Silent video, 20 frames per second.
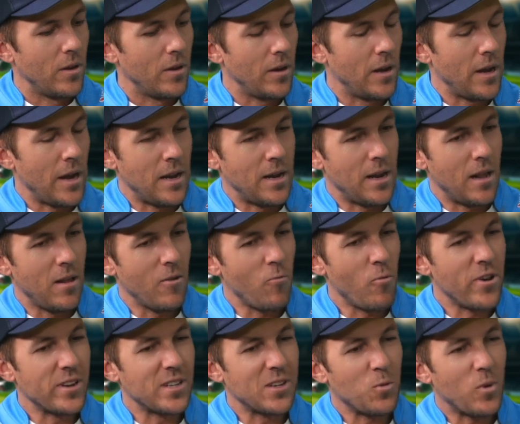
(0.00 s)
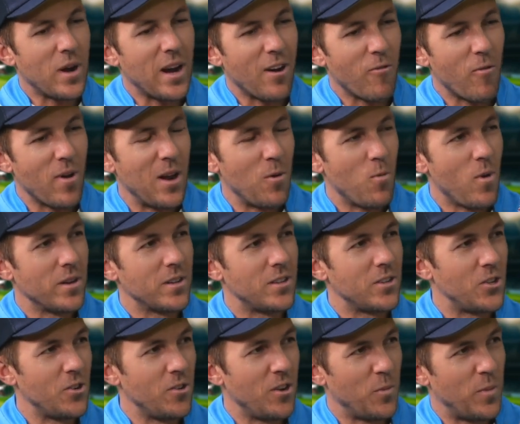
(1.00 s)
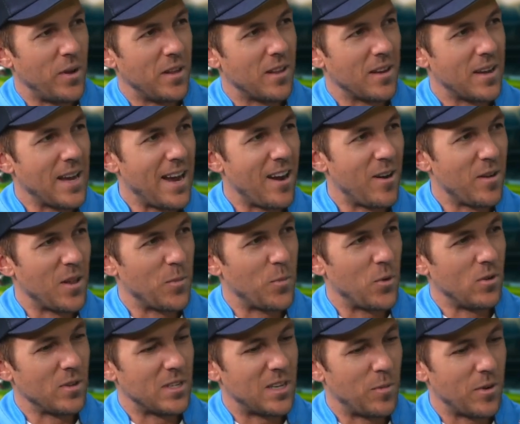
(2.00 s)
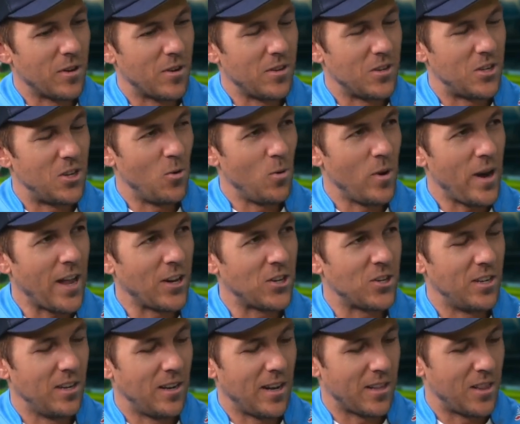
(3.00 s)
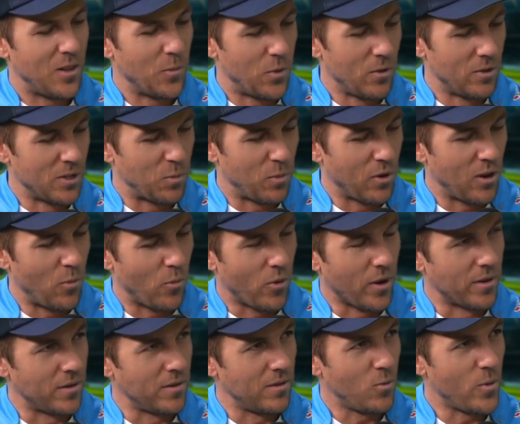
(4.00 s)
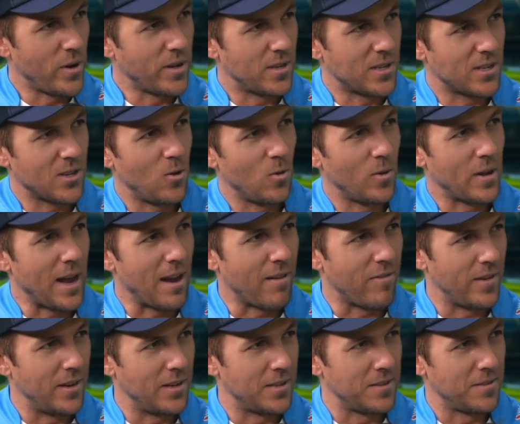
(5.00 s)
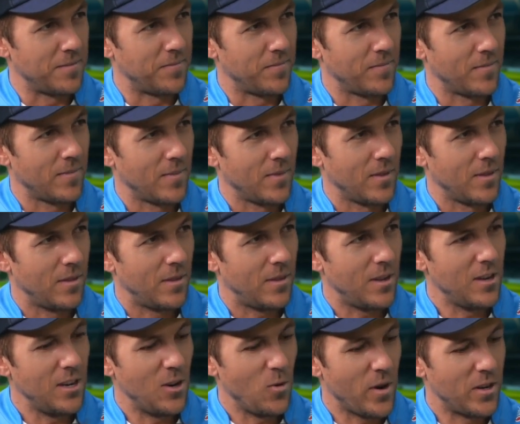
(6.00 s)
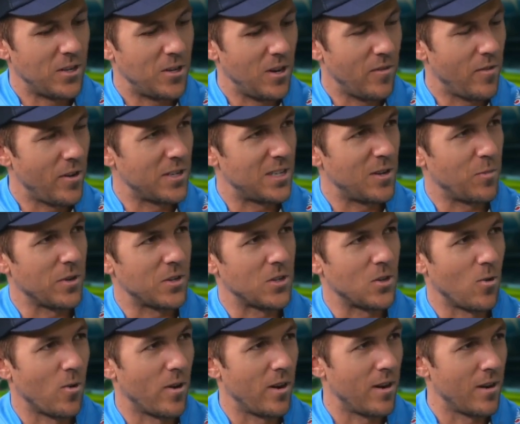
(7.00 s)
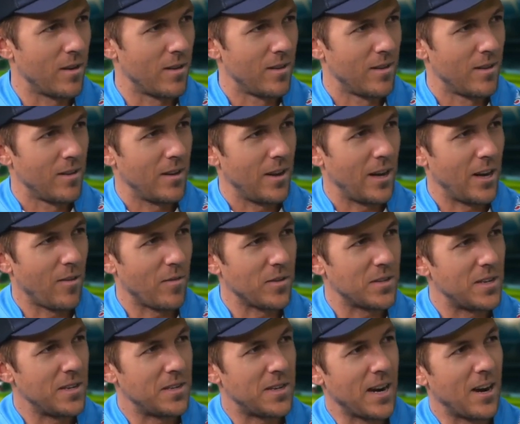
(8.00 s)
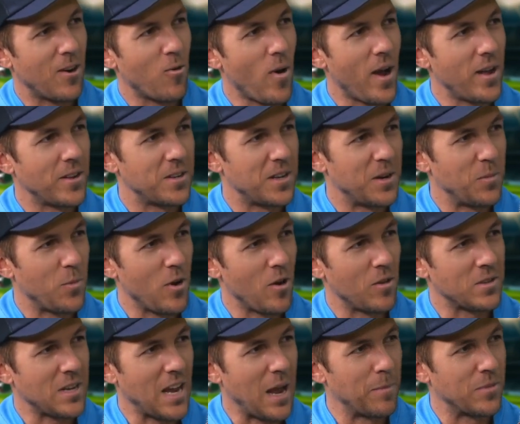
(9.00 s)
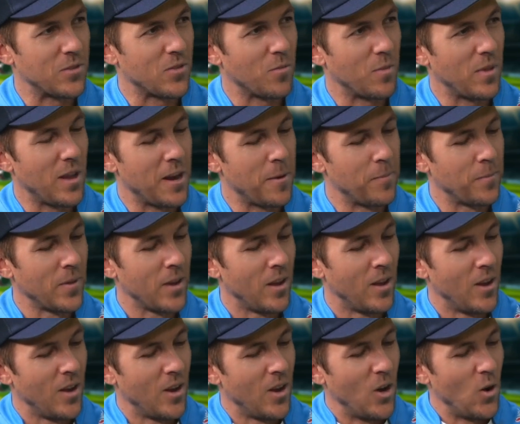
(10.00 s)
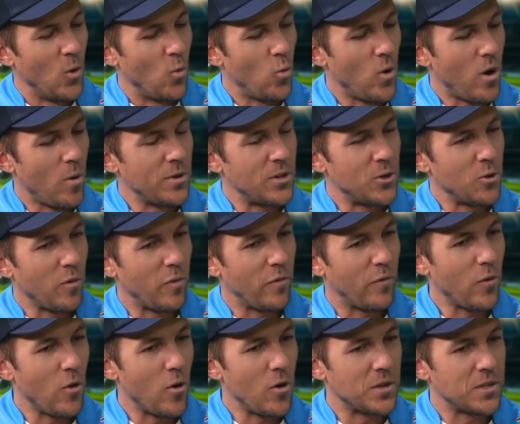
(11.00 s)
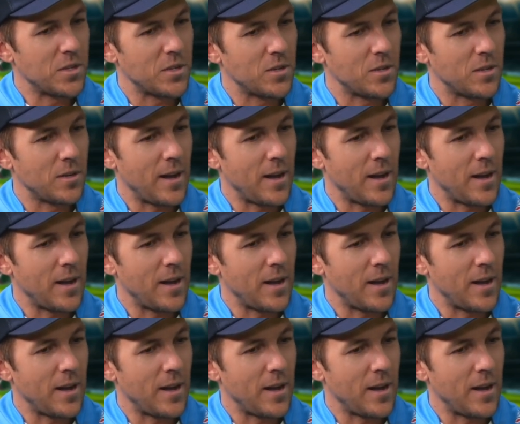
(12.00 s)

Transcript: another reason why I really wanted you to be the guy on the Bulls here, because you were actually like the Bulls blueprint. Went to school at Uffy's. Then you went to University of Pretoria and obviously decorated in both times from there. What was your first